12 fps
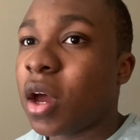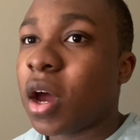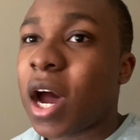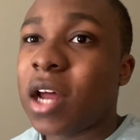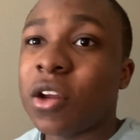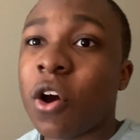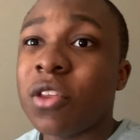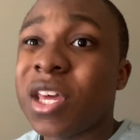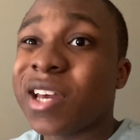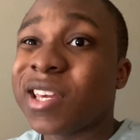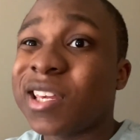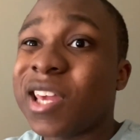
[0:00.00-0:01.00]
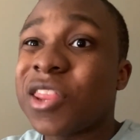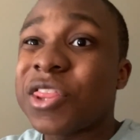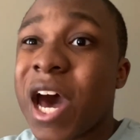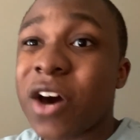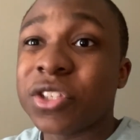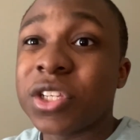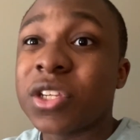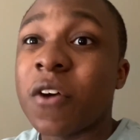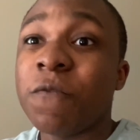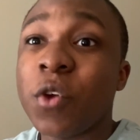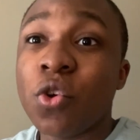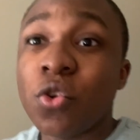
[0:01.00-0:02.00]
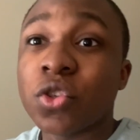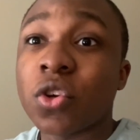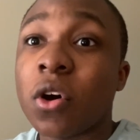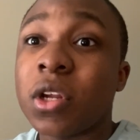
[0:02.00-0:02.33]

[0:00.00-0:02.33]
I know that I could get thousands of views on